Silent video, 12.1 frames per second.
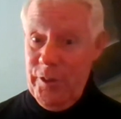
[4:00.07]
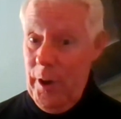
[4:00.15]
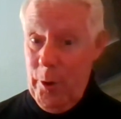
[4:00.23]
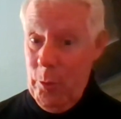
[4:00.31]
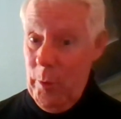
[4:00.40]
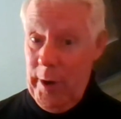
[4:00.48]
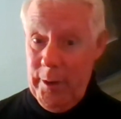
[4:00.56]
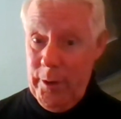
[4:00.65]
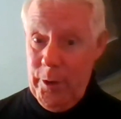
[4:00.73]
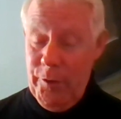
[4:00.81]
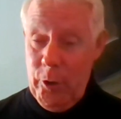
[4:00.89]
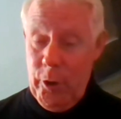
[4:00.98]
it's on a
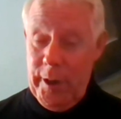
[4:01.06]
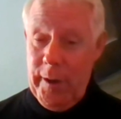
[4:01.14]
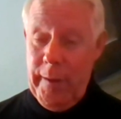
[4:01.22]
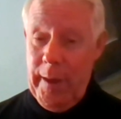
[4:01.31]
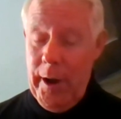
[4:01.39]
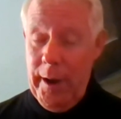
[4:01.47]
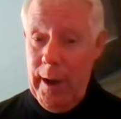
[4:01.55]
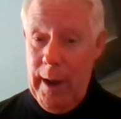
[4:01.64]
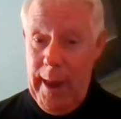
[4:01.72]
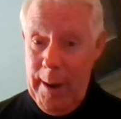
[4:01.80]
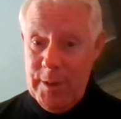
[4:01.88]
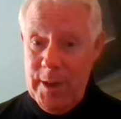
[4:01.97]
regular, if you're looking at that on a
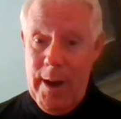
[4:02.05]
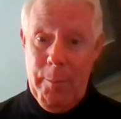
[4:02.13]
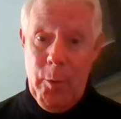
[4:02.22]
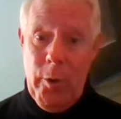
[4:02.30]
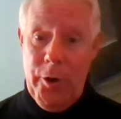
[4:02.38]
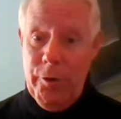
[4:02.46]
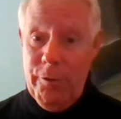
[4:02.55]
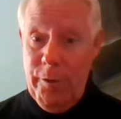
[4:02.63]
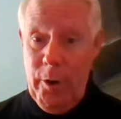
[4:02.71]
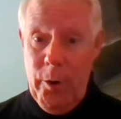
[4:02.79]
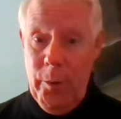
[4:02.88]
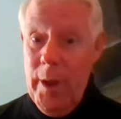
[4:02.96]
laptop or on your
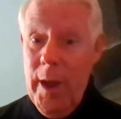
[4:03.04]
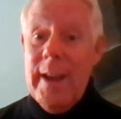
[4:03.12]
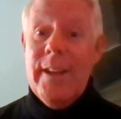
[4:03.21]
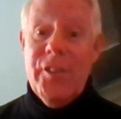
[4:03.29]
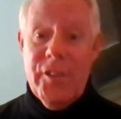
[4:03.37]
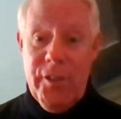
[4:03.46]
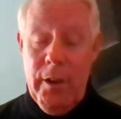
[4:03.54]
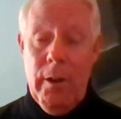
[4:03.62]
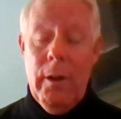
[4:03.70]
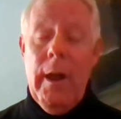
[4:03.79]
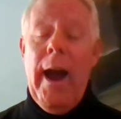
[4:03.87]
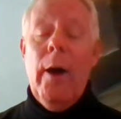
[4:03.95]
phone, it's
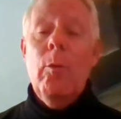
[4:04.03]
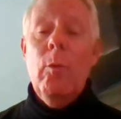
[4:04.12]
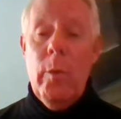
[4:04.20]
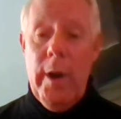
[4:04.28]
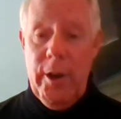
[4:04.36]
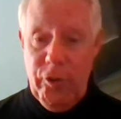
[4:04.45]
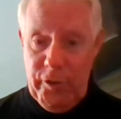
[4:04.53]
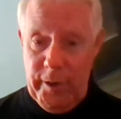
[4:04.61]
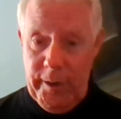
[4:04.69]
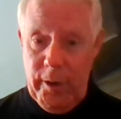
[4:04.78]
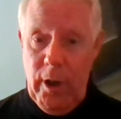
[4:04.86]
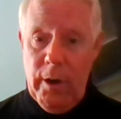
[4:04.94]
still
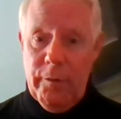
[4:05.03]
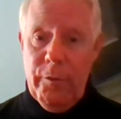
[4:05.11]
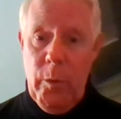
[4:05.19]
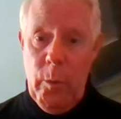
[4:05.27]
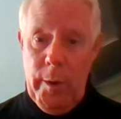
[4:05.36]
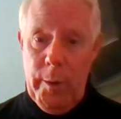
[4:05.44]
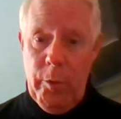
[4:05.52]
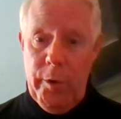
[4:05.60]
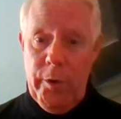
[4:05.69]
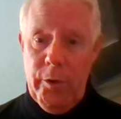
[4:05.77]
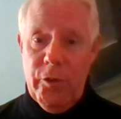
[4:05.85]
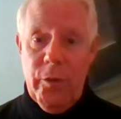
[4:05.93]
outrageously long for the web
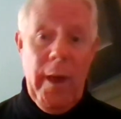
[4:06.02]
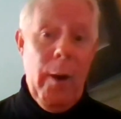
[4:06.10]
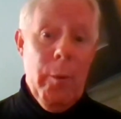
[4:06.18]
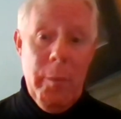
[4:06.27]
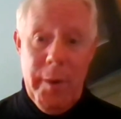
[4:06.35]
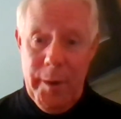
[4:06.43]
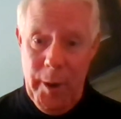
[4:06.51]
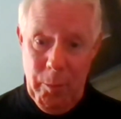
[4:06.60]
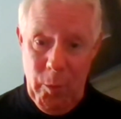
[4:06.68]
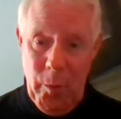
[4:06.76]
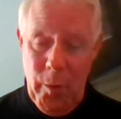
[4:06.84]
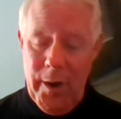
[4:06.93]
reader. So that would be
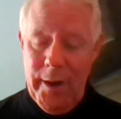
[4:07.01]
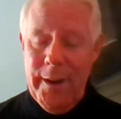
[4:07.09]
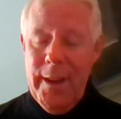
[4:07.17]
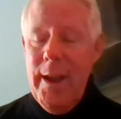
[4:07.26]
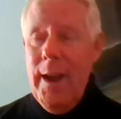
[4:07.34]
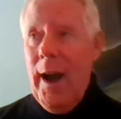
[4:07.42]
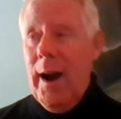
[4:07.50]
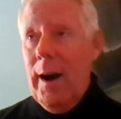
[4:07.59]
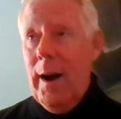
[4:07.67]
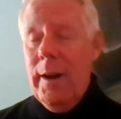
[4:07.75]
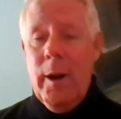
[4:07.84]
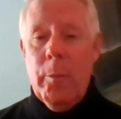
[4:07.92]
number one.
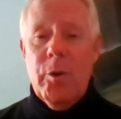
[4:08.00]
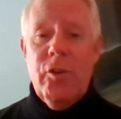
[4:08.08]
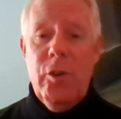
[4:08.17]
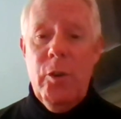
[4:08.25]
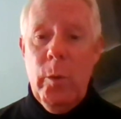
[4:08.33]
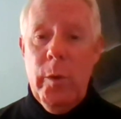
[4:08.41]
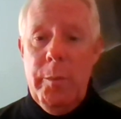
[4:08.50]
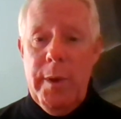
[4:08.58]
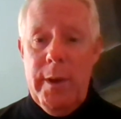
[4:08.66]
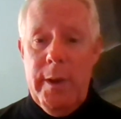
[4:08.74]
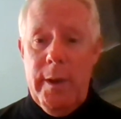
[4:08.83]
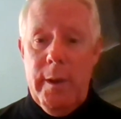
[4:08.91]
Number 2 would
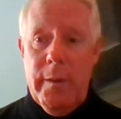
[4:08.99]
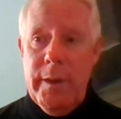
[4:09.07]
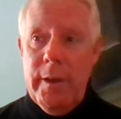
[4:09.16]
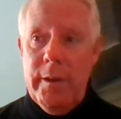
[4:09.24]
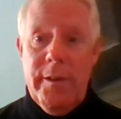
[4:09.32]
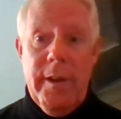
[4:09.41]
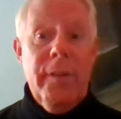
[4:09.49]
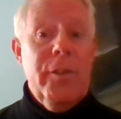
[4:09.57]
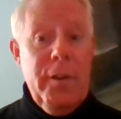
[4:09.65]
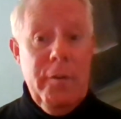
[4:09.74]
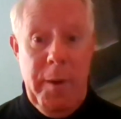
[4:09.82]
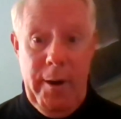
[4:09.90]
be the
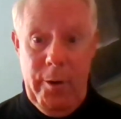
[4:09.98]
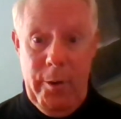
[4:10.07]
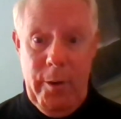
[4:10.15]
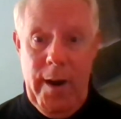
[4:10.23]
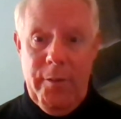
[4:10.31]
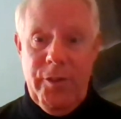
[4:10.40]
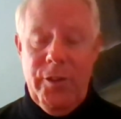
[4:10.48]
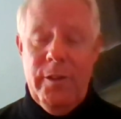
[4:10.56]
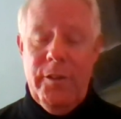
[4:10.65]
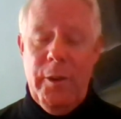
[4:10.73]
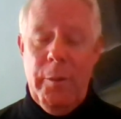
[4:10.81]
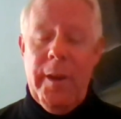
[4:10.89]
density of paragraphs,
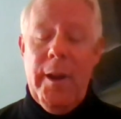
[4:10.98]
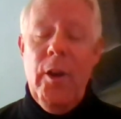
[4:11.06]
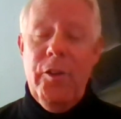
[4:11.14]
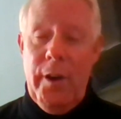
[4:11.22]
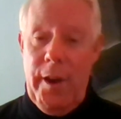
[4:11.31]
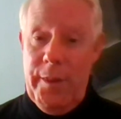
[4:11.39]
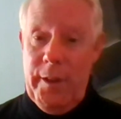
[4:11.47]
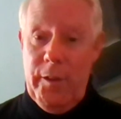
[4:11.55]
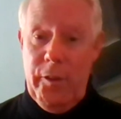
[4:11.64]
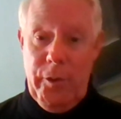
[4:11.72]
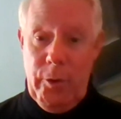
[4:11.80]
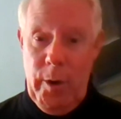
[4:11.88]
something else that I think
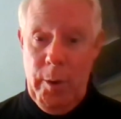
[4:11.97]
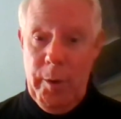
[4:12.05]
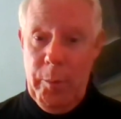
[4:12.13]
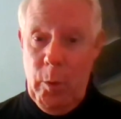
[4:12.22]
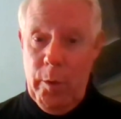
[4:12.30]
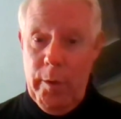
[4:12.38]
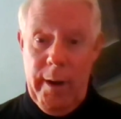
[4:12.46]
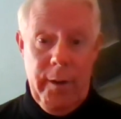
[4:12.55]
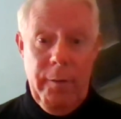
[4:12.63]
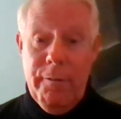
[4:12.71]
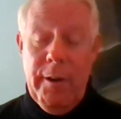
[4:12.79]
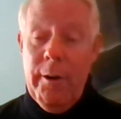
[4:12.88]
is incredibly important
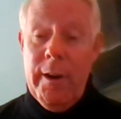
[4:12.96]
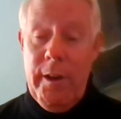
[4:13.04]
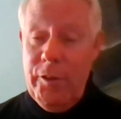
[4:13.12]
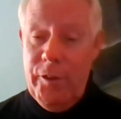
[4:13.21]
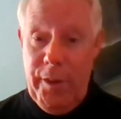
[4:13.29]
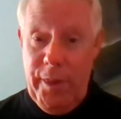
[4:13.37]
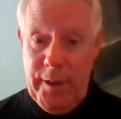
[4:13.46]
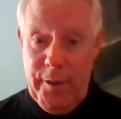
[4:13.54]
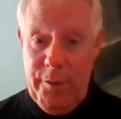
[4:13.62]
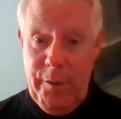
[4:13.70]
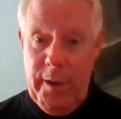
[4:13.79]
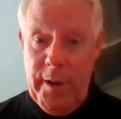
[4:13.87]
and a very easy thing
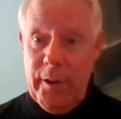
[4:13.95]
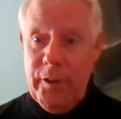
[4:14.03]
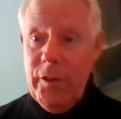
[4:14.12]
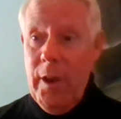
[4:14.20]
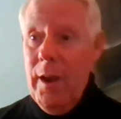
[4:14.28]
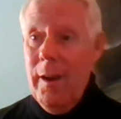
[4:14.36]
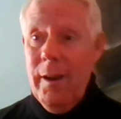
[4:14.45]
to fix.